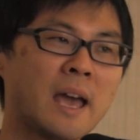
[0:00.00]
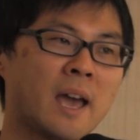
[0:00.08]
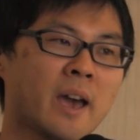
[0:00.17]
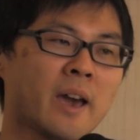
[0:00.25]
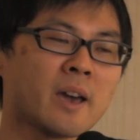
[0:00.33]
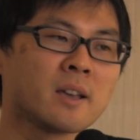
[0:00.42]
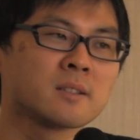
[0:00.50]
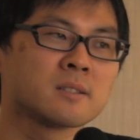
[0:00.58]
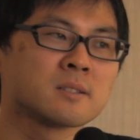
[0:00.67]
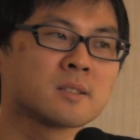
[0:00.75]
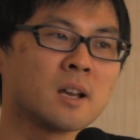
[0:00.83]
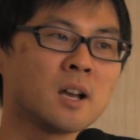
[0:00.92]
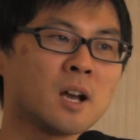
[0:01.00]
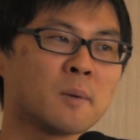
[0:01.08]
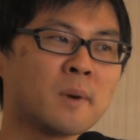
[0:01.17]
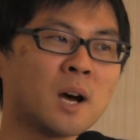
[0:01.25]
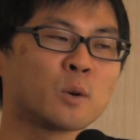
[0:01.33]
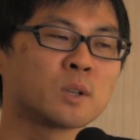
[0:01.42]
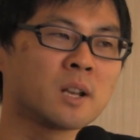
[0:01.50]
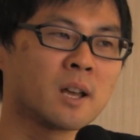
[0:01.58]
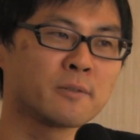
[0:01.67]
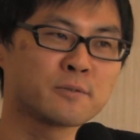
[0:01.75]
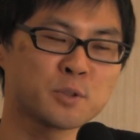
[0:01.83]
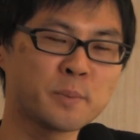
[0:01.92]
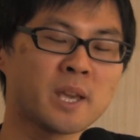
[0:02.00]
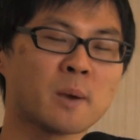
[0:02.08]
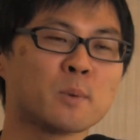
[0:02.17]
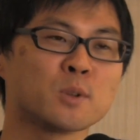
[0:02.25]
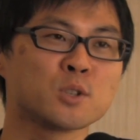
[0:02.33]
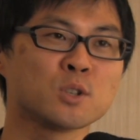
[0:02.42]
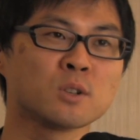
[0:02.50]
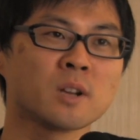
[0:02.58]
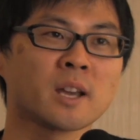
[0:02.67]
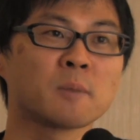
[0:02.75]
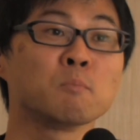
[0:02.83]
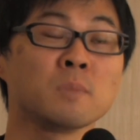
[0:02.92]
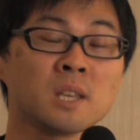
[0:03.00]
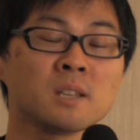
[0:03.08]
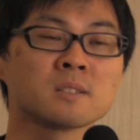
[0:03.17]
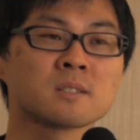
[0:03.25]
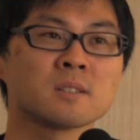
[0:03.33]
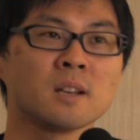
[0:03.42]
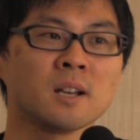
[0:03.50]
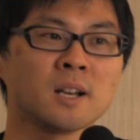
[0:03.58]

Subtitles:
and I would love to be able to meet